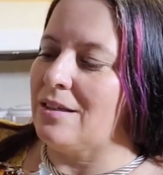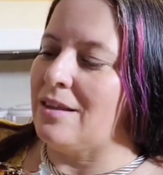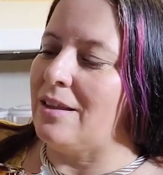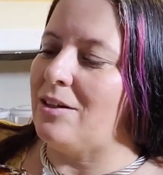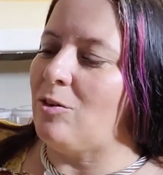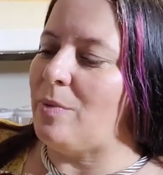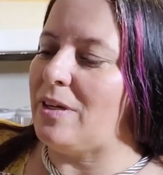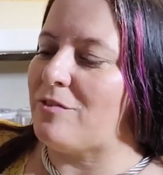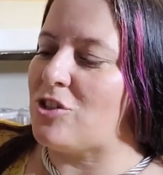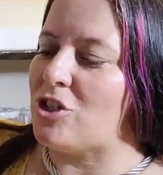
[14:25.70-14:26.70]
Little
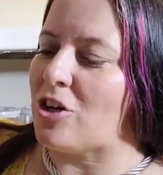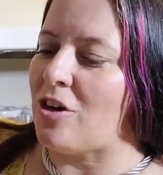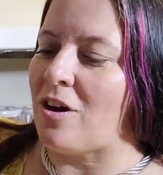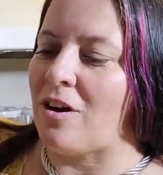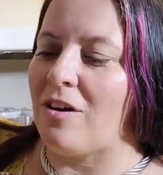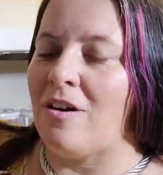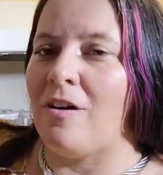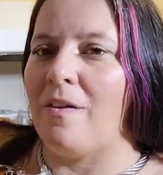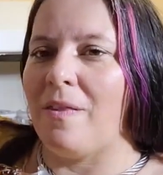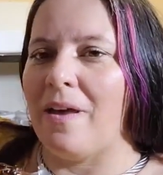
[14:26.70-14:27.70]
bit of char
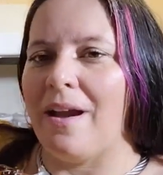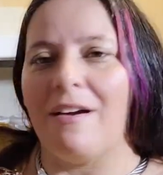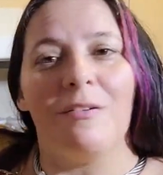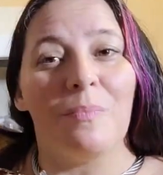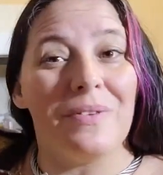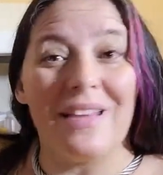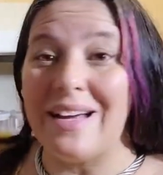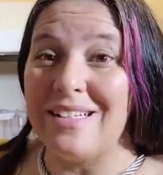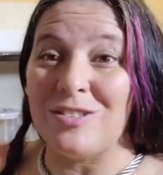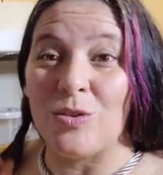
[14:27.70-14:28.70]
on there, but
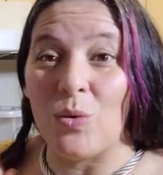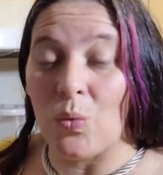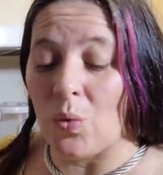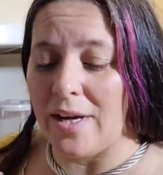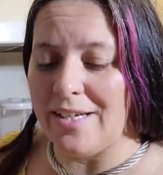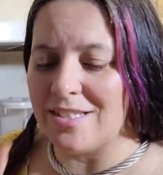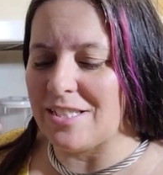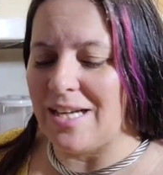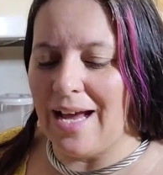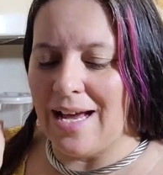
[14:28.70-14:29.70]
that is great. It's
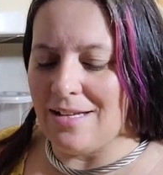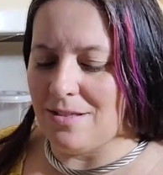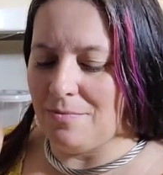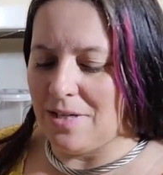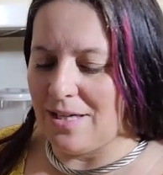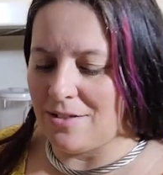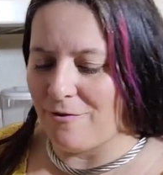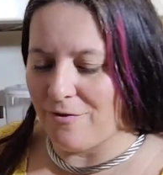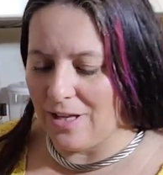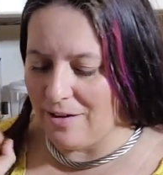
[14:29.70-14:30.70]
going to add some nice
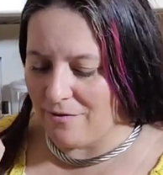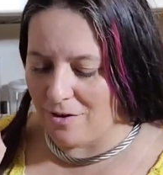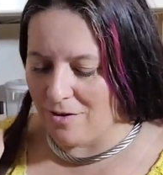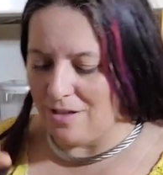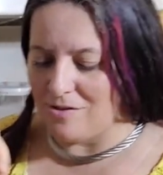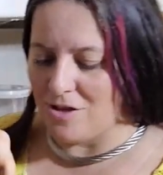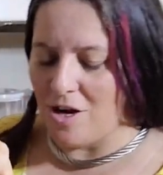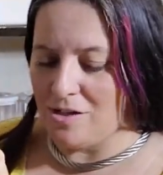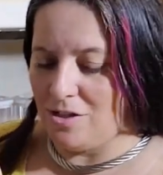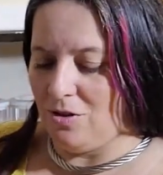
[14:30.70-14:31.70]
flavor. There's
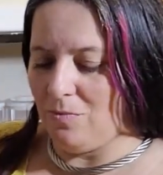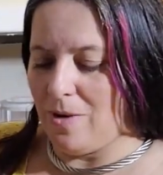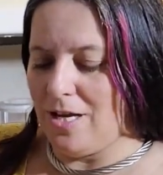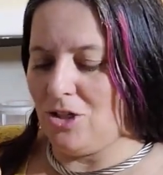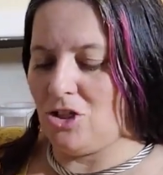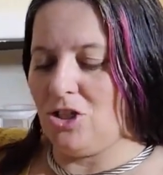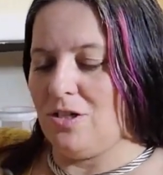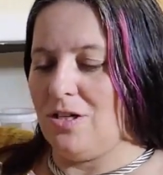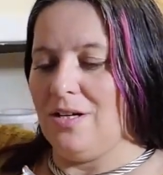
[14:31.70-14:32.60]
not too much.